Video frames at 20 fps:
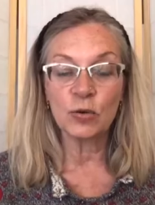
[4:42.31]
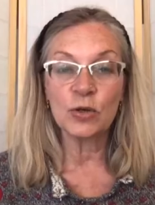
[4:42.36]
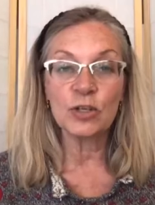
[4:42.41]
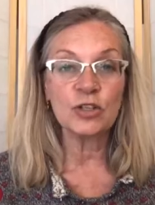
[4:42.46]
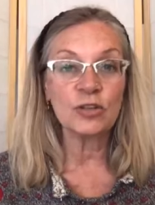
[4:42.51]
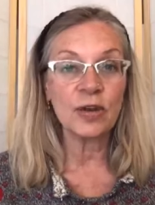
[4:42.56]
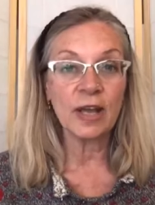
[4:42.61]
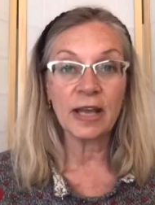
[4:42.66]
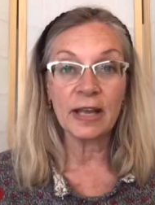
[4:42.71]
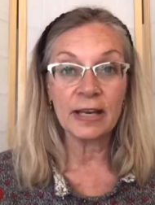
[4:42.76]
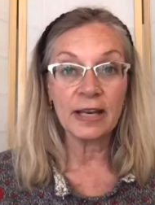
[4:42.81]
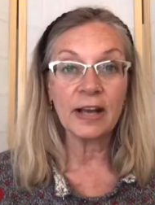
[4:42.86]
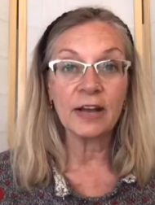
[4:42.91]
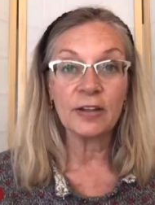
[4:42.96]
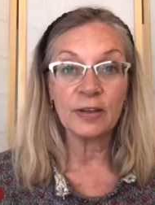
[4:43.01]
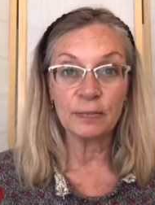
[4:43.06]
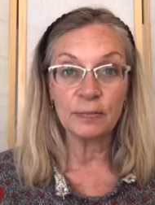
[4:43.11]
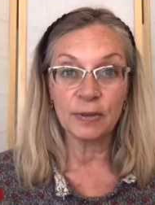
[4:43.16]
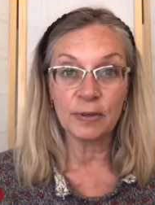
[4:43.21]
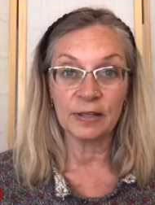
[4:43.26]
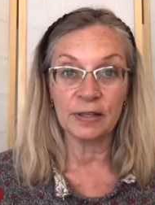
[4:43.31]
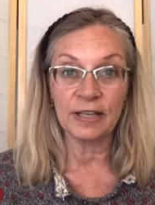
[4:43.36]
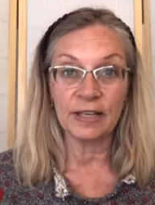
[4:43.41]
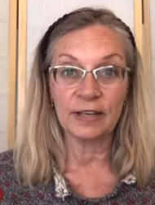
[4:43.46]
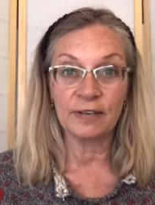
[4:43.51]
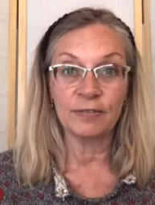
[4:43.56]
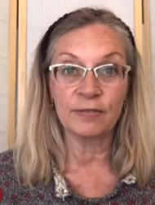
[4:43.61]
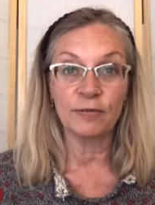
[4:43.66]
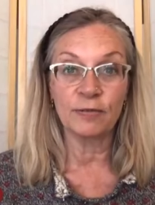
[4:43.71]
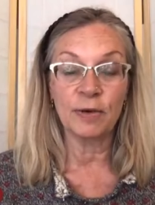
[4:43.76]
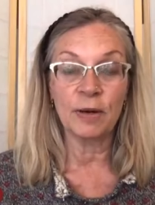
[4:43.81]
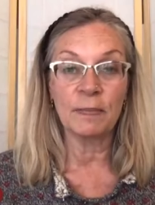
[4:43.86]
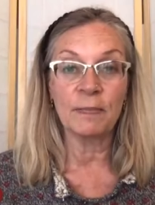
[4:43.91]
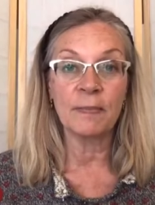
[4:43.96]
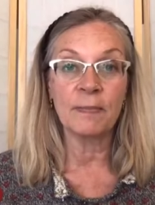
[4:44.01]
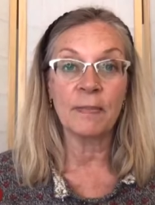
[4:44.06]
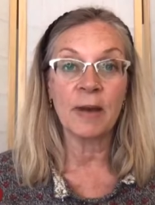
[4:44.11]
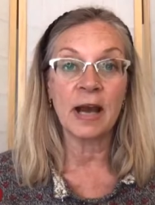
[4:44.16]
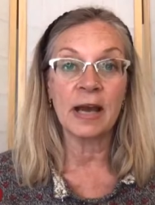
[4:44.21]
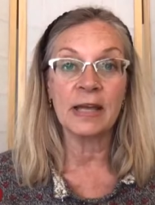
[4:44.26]
or to any other belief we
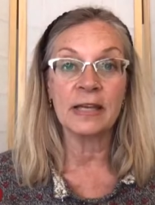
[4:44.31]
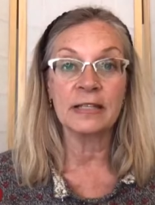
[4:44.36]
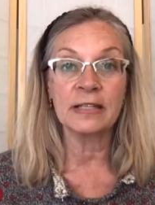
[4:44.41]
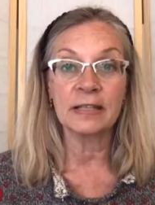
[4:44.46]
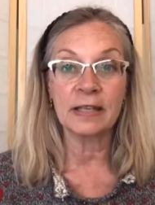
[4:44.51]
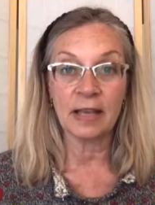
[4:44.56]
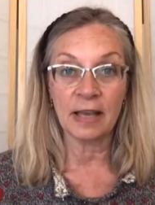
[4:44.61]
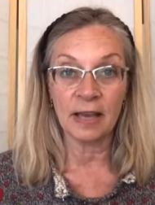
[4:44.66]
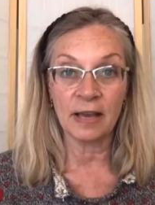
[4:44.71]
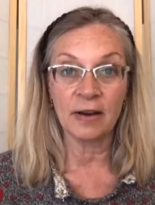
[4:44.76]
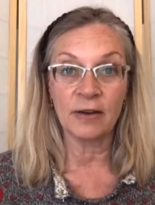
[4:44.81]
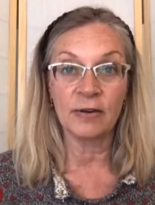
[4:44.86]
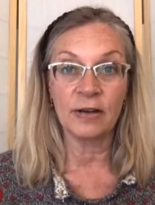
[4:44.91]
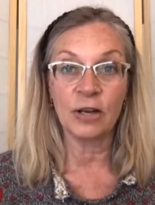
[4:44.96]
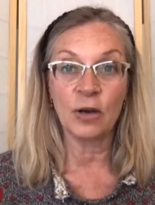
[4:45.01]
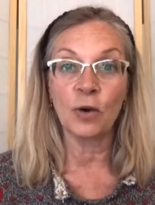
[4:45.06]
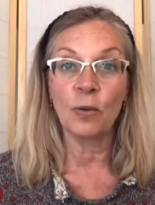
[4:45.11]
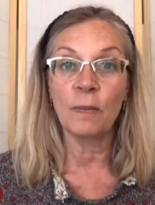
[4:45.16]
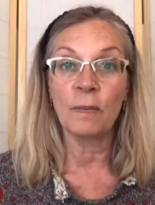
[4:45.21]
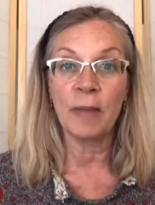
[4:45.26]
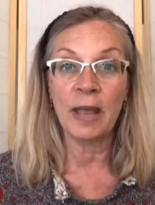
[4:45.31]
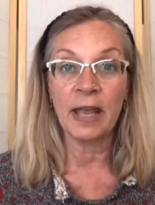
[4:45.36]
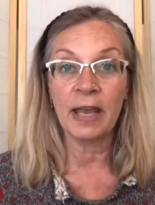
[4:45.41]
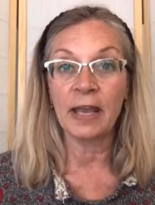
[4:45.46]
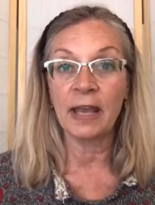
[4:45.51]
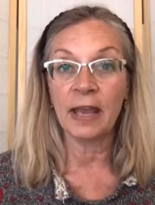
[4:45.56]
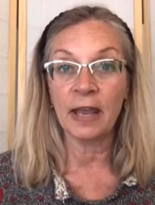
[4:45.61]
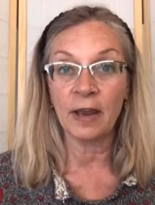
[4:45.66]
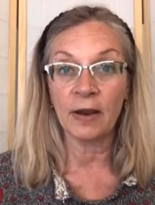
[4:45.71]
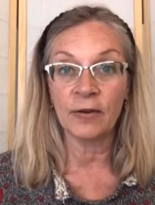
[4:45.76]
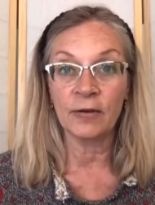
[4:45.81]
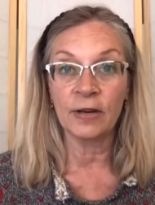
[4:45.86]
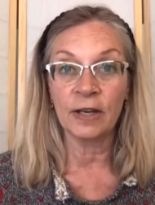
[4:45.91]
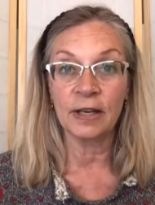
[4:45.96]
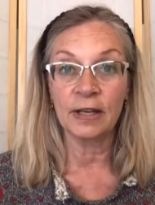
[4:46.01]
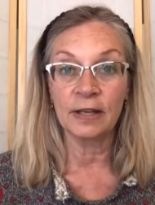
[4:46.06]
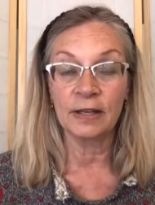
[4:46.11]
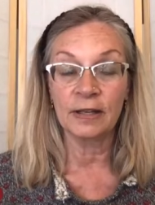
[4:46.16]
might carry or may carry.